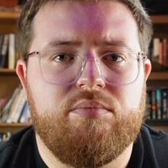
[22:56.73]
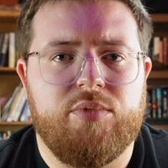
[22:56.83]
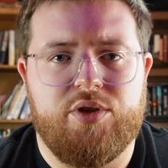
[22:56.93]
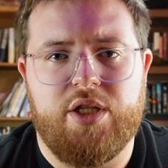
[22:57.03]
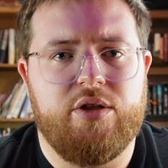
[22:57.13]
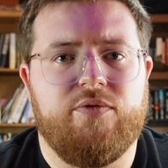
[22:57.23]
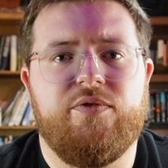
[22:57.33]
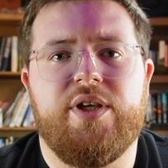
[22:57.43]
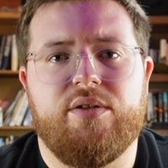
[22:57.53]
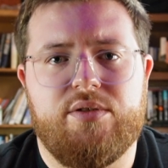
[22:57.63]
There's other
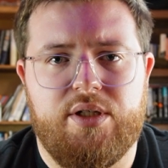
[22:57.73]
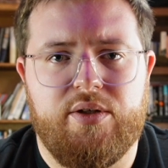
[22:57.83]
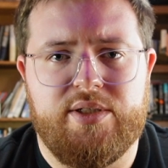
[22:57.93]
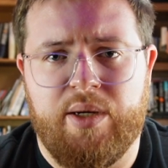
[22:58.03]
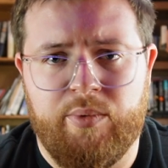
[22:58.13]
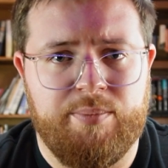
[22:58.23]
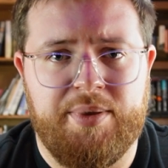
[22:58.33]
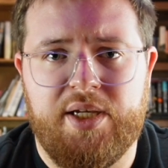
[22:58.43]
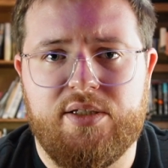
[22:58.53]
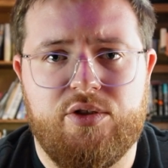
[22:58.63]
fields to do. Because I worked
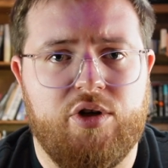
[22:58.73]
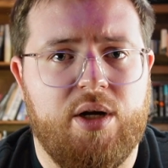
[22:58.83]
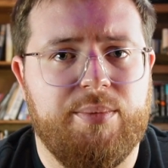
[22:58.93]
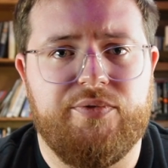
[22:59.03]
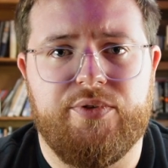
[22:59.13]
peds trauma